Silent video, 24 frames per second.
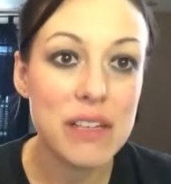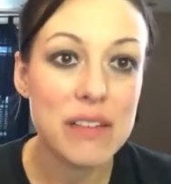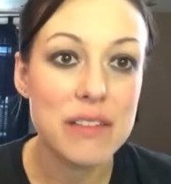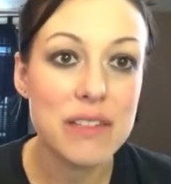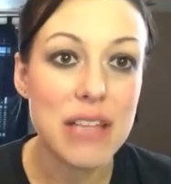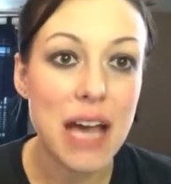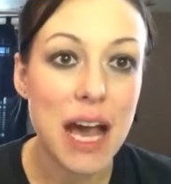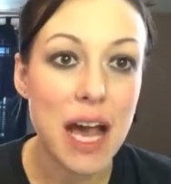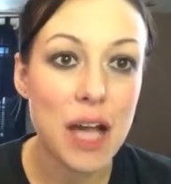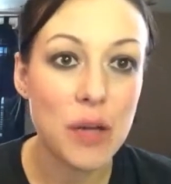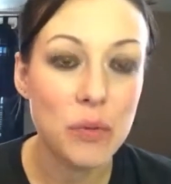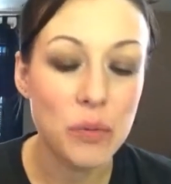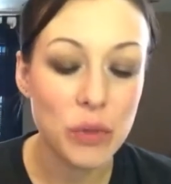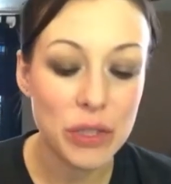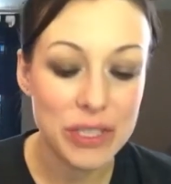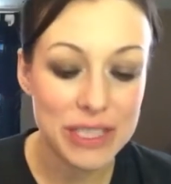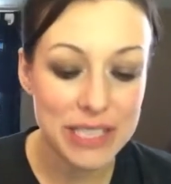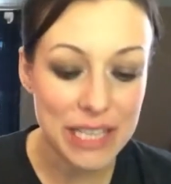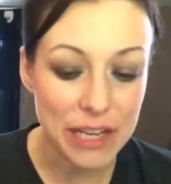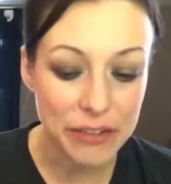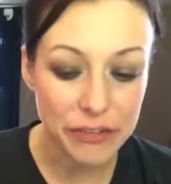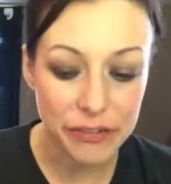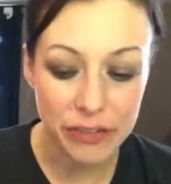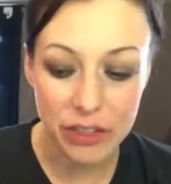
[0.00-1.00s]
Because I
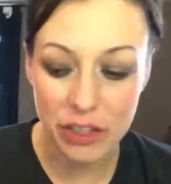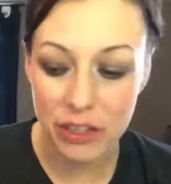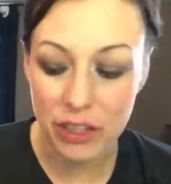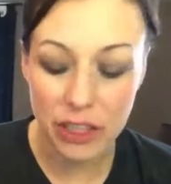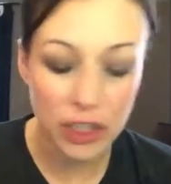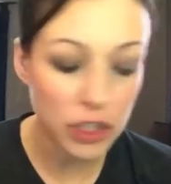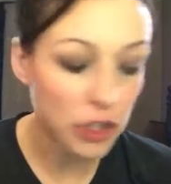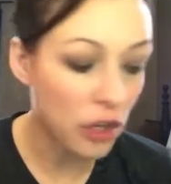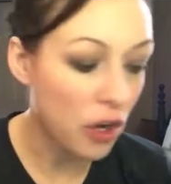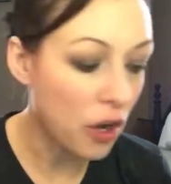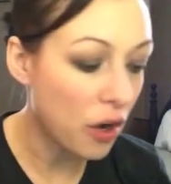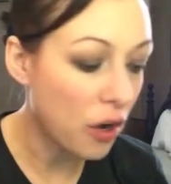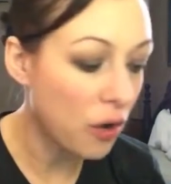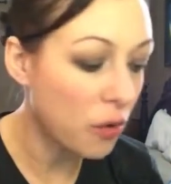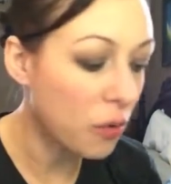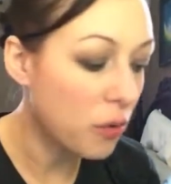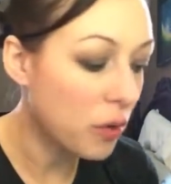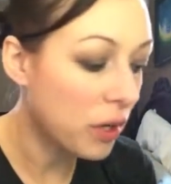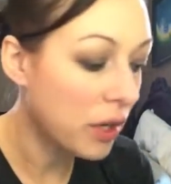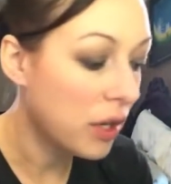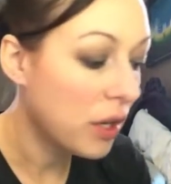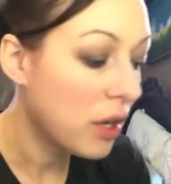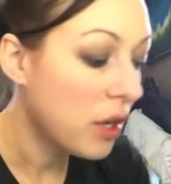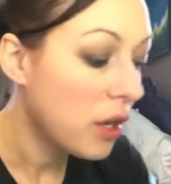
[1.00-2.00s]
would definitely
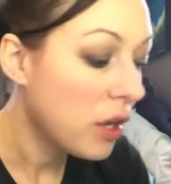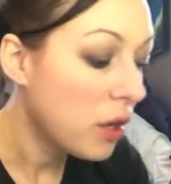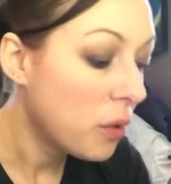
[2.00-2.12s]
go